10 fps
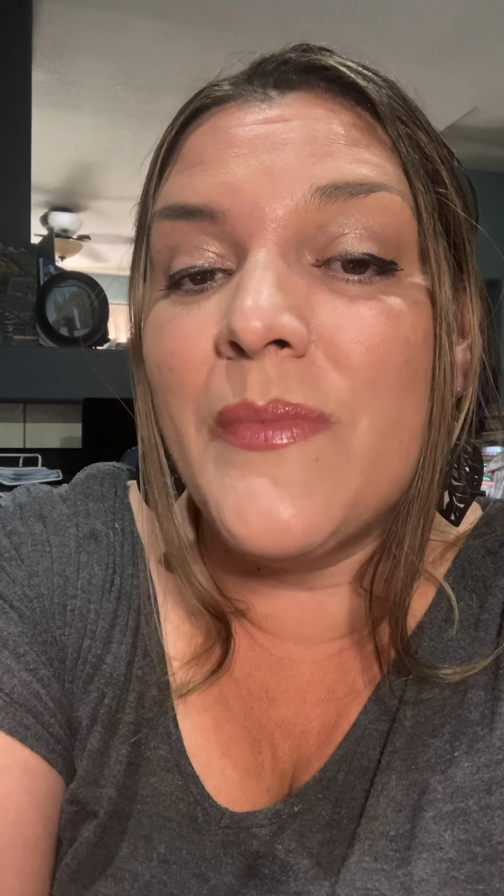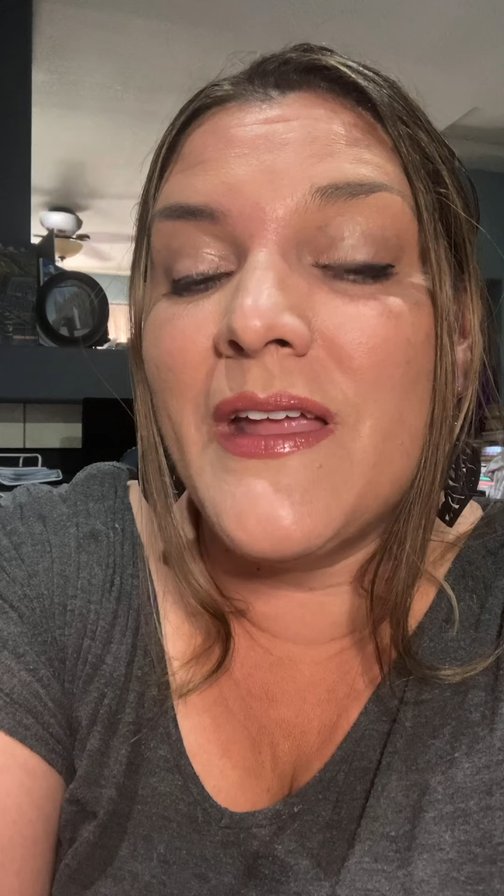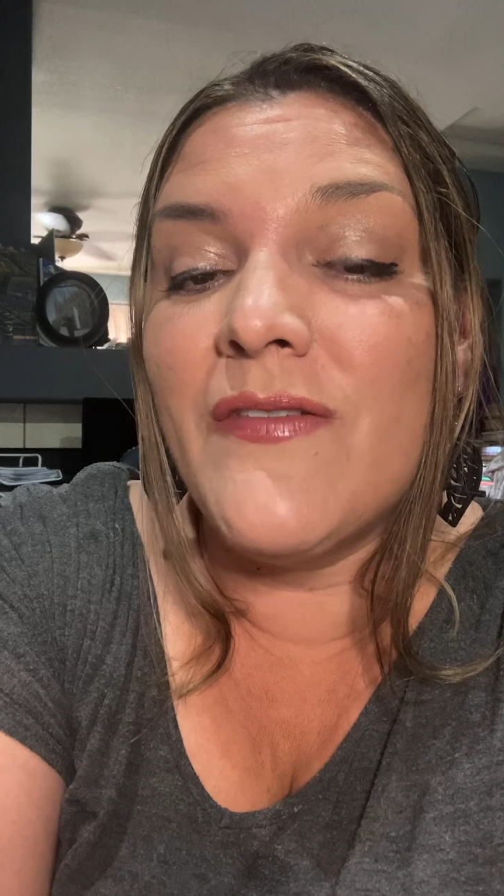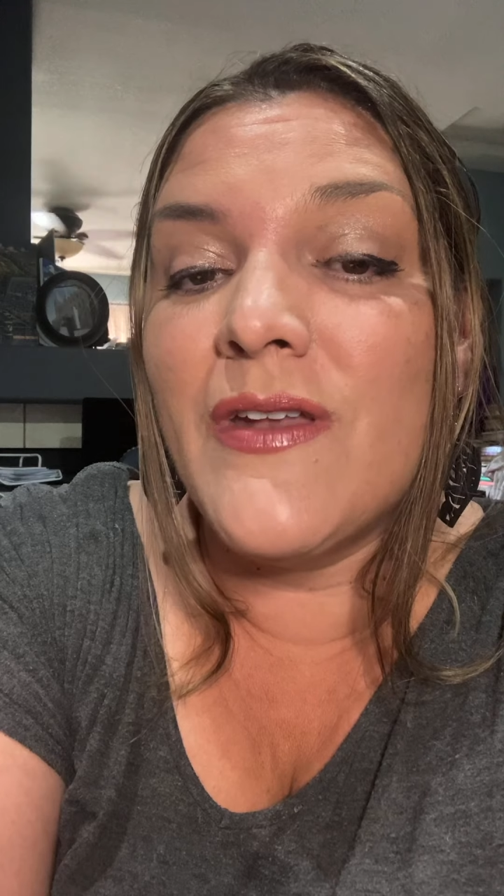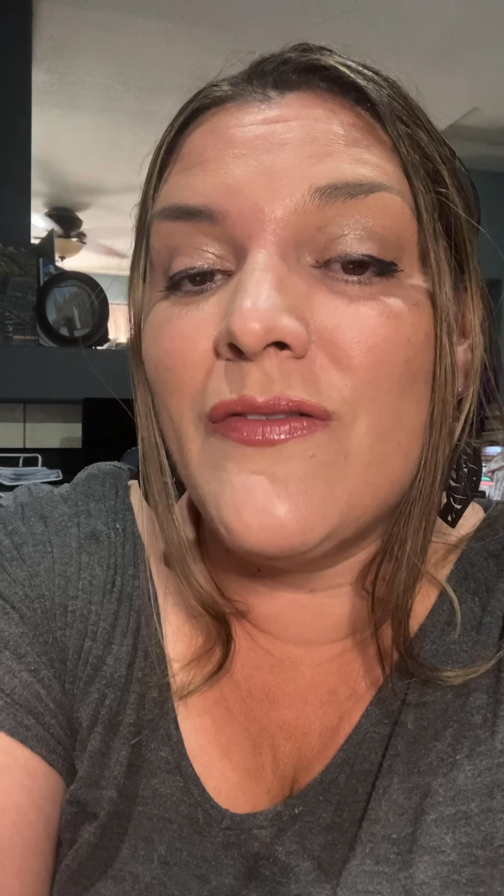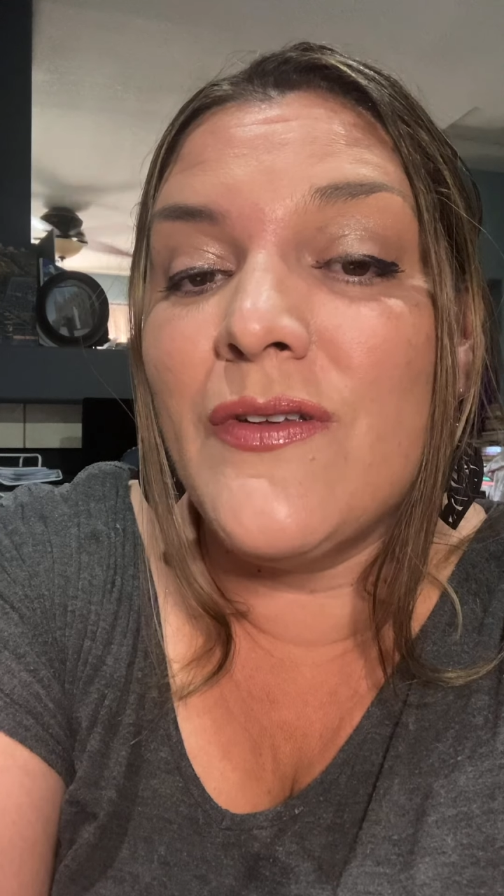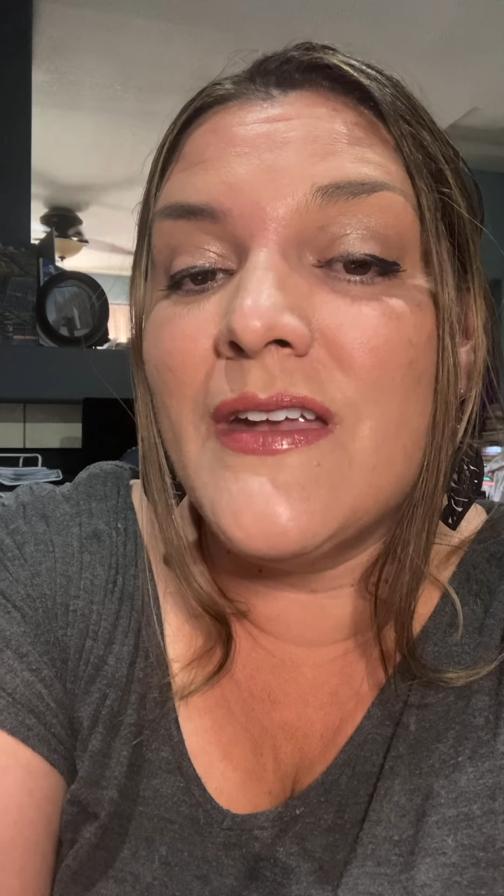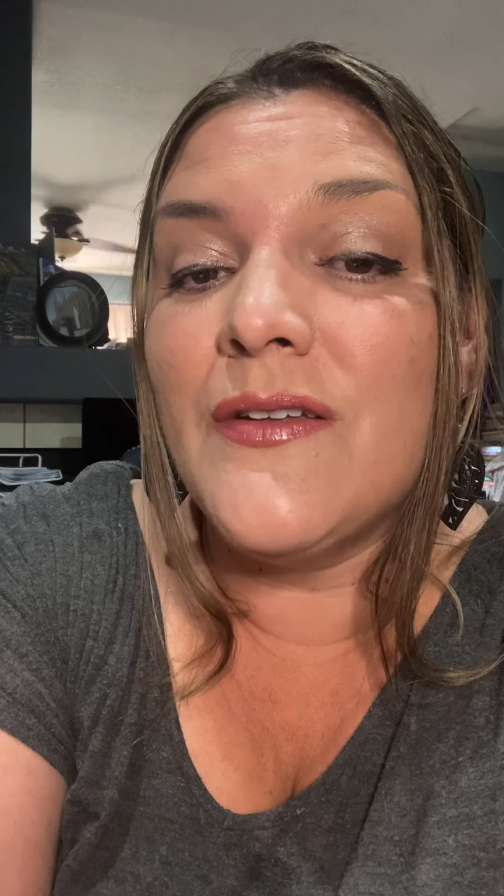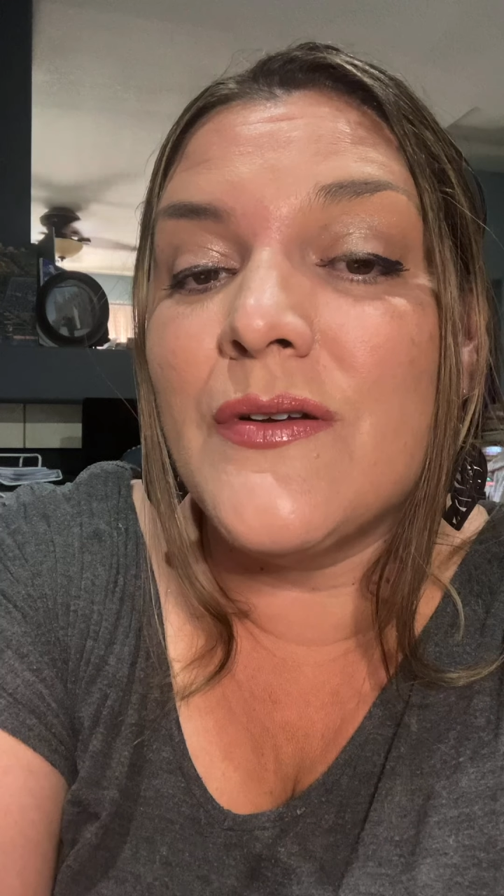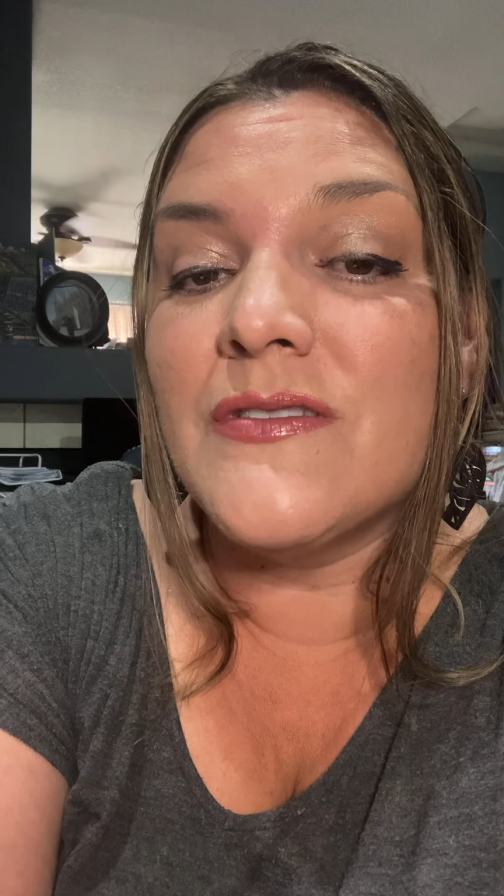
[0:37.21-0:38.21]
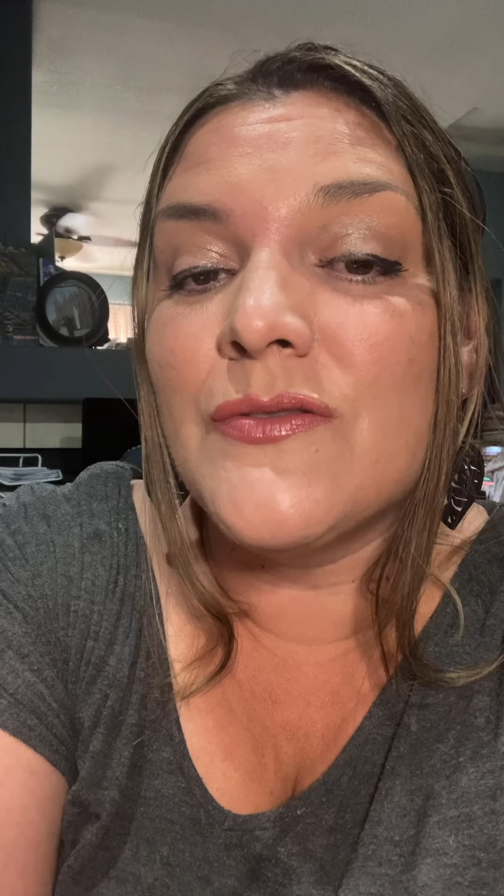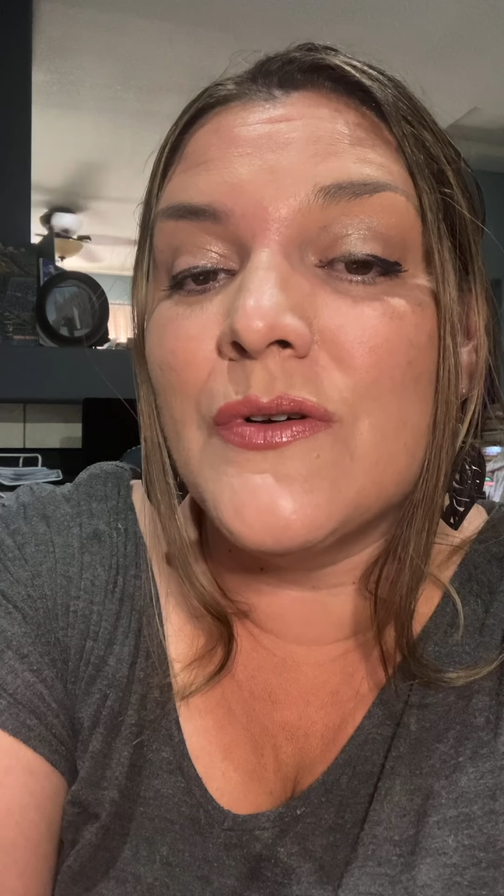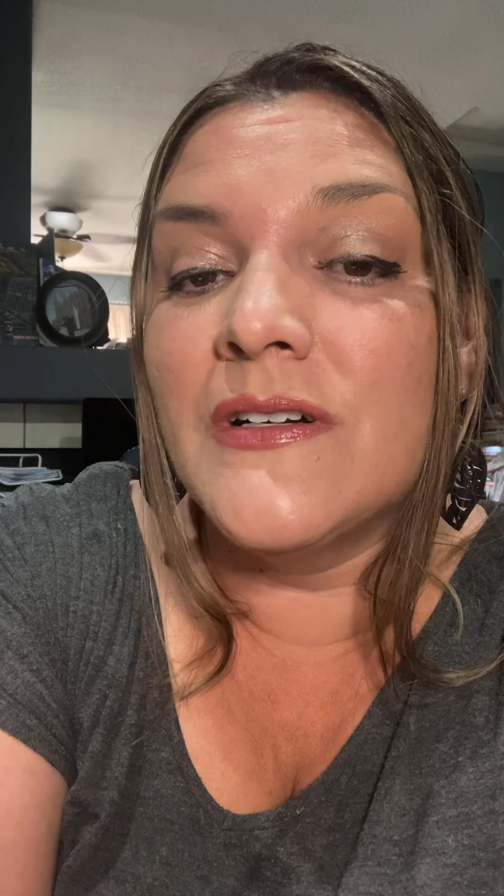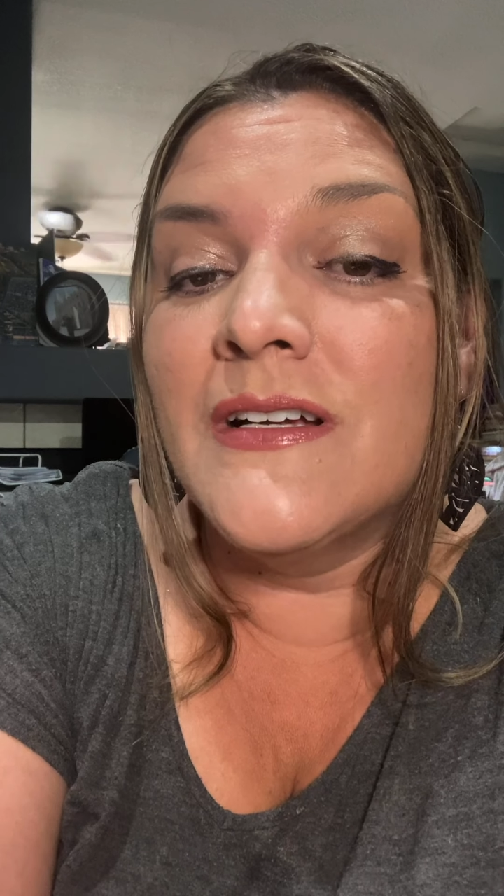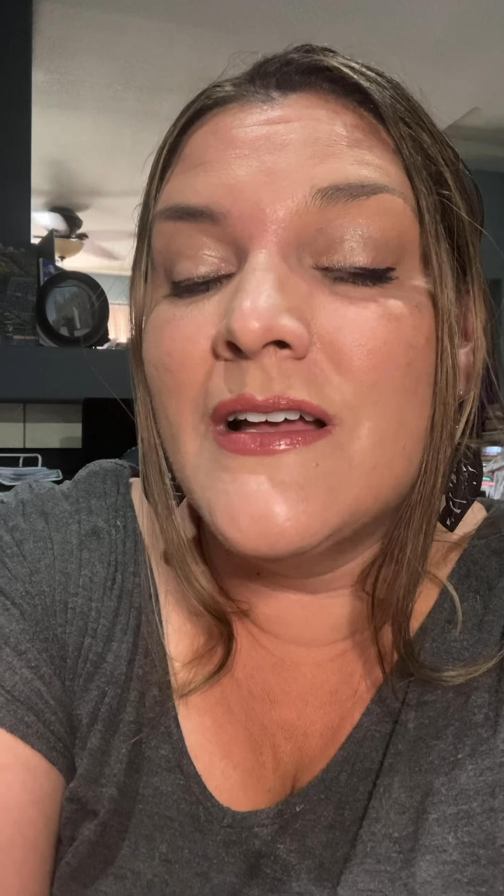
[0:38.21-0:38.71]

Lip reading: but even if you did go to school,